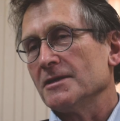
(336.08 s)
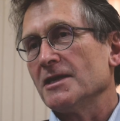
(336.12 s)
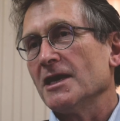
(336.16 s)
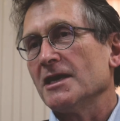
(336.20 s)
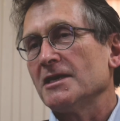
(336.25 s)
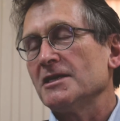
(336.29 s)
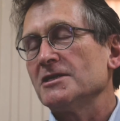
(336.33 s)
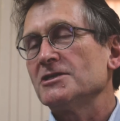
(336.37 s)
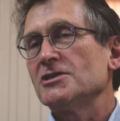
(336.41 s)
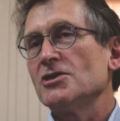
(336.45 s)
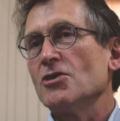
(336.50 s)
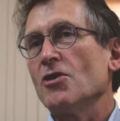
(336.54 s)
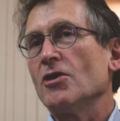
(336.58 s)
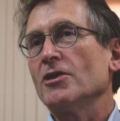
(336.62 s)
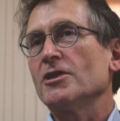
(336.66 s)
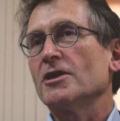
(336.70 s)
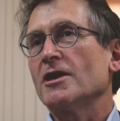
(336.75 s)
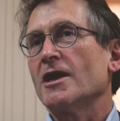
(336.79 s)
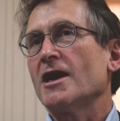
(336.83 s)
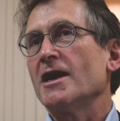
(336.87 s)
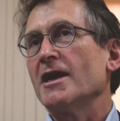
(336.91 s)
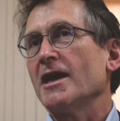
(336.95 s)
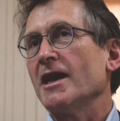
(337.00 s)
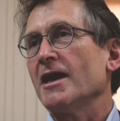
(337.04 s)
That is the
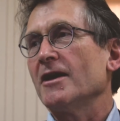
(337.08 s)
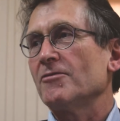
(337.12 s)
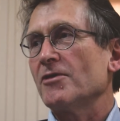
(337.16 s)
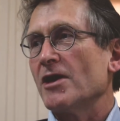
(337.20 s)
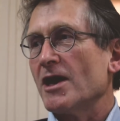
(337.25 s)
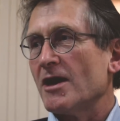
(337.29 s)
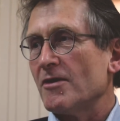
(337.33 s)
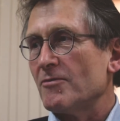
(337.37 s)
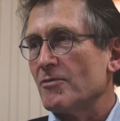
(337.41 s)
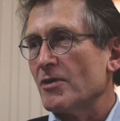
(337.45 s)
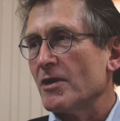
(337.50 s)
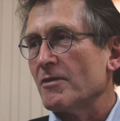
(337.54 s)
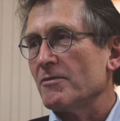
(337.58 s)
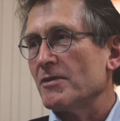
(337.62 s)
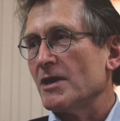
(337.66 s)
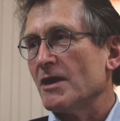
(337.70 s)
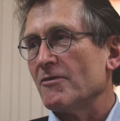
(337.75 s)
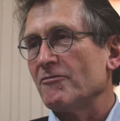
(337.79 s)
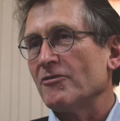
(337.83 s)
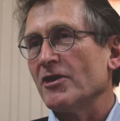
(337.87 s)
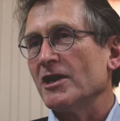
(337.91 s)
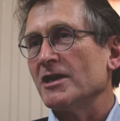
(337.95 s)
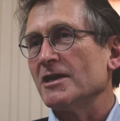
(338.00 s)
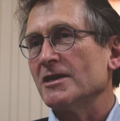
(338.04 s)
other area where we
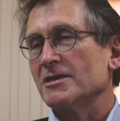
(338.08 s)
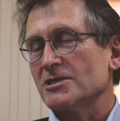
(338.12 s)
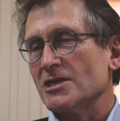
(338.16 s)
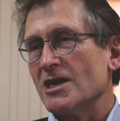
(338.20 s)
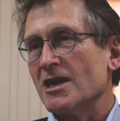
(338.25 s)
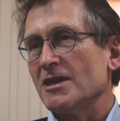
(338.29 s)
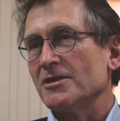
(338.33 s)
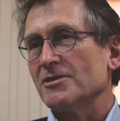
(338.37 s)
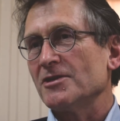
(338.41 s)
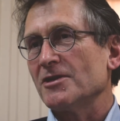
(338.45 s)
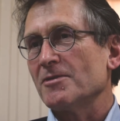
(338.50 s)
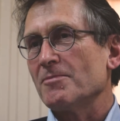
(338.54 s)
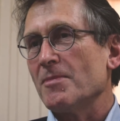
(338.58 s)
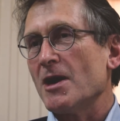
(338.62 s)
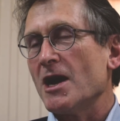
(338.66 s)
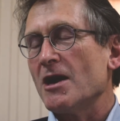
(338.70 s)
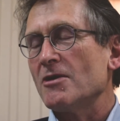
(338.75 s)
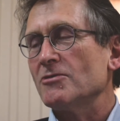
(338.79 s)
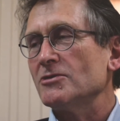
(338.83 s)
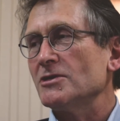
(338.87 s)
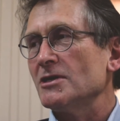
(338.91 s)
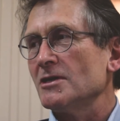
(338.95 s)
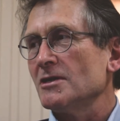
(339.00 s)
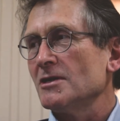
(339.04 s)
are very excited
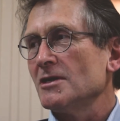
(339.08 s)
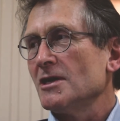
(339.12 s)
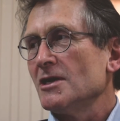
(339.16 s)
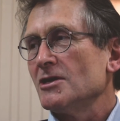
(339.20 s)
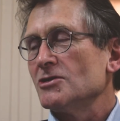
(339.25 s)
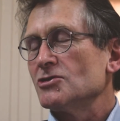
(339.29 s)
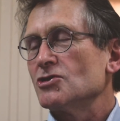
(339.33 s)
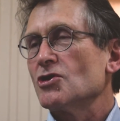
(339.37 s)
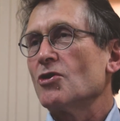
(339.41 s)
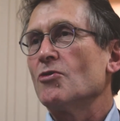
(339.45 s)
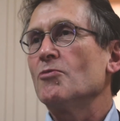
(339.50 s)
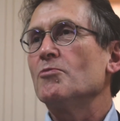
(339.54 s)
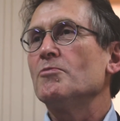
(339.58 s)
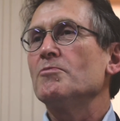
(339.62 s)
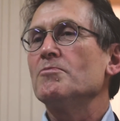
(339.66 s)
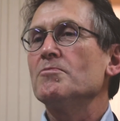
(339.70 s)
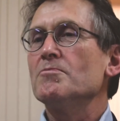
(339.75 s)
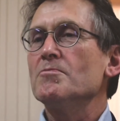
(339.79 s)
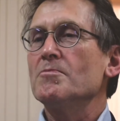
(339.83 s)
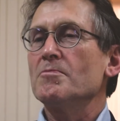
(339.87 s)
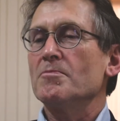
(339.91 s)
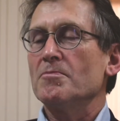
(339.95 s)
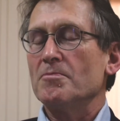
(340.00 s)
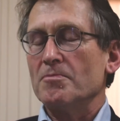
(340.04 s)
about. So
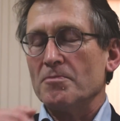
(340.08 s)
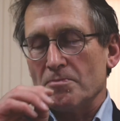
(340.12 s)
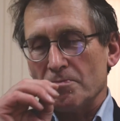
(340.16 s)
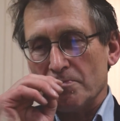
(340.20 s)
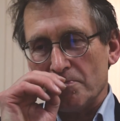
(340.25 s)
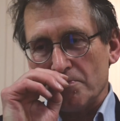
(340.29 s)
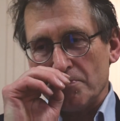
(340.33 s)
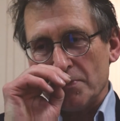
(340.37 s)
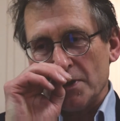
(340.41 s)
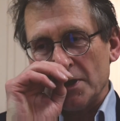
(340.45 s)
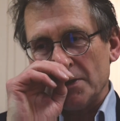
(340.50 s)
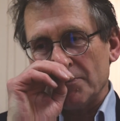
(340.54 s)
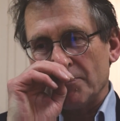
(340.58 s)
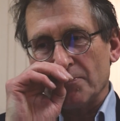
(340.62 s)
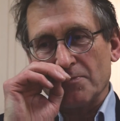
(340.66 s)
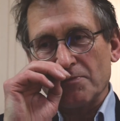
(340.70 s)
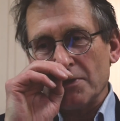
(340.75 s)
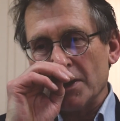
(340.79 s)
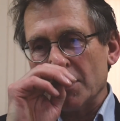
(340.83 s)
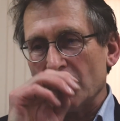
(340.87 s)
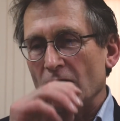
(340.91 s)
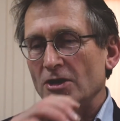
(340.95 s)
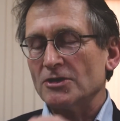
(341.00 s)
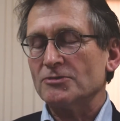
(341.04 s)

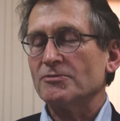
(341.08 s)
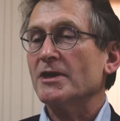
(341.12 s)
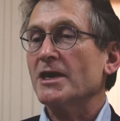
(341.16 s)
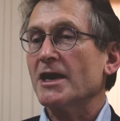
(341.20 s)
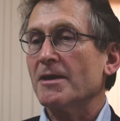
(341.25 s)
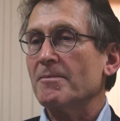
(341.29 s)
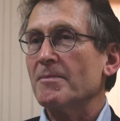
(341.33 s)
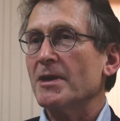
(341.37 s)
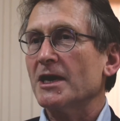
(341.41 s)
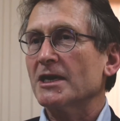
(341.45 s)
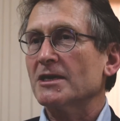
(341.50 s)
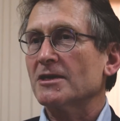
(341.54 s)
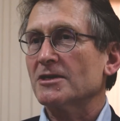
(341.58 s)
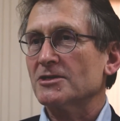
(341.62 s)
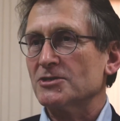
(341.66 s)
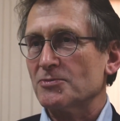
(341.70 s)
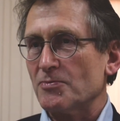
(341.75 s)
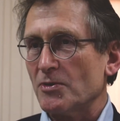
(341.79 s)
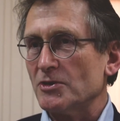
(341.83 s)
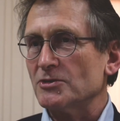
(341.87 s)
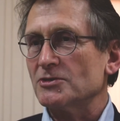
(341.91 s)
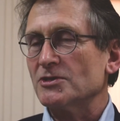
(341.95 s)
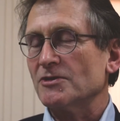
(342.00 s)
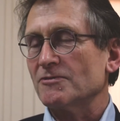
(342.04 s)
because we can make
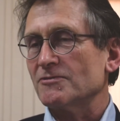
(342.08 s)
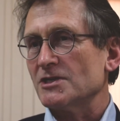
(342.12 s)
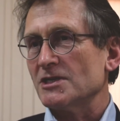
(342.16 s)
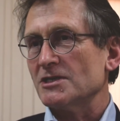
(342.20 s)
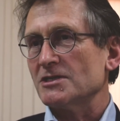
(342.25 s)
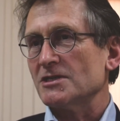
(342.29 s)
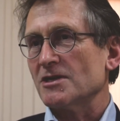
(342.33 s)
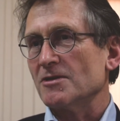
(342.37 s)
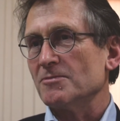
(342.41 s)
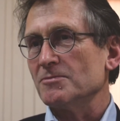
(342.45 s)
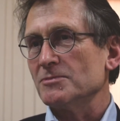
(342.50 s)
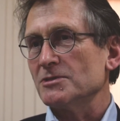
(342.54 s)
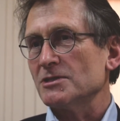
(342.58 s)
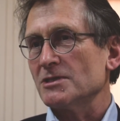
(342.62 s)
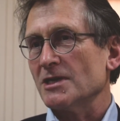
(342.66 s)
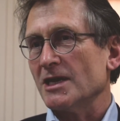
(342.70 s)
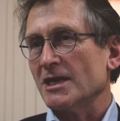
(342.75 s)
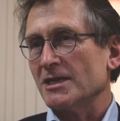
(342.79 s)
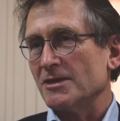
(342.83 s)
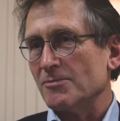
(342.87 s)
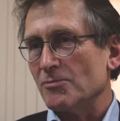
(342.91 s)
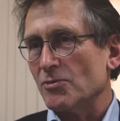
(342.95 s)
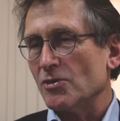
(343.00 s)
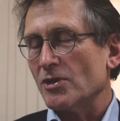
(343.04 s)
responsive systems
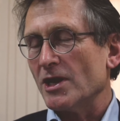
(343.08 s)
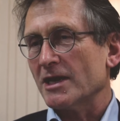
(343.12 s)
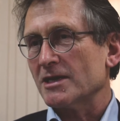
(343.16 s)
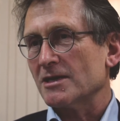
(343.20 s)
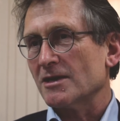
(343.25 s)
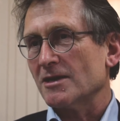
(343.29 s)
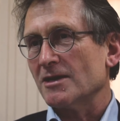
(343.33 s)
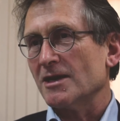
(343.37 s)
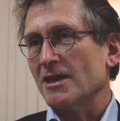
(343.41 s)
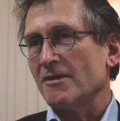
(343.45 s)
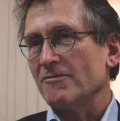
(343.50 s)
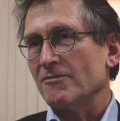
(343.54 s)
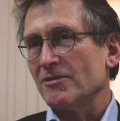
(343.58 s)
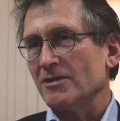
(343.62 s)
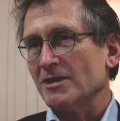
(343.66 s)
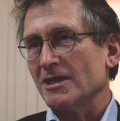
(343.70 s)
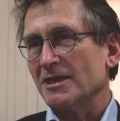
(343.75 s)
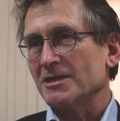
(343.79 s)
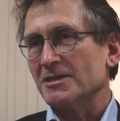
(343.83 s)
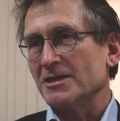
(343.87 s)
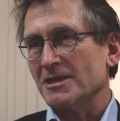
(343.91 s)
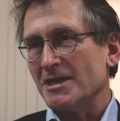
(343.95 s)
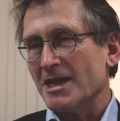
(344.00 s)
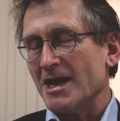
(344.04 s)
at the molecular
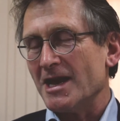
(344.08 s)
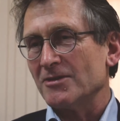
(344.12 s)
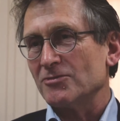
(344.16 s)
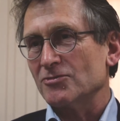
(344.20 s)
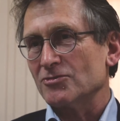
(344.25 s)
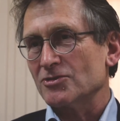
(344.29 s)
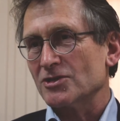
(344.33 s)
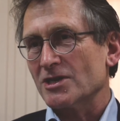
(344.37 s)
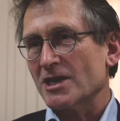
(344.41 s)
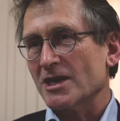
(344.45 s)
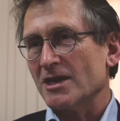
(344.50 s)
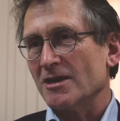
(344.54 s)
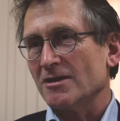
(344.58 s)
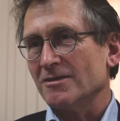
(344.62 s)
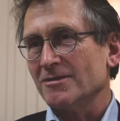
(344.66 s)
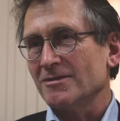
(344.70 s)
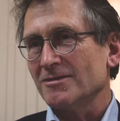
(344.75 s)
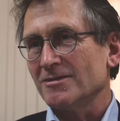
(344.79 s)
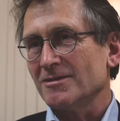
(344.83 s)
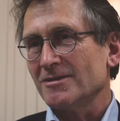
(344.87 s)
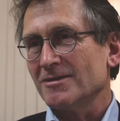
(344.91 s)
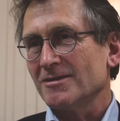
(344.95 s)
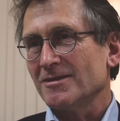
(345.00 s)
level, at the nano scale,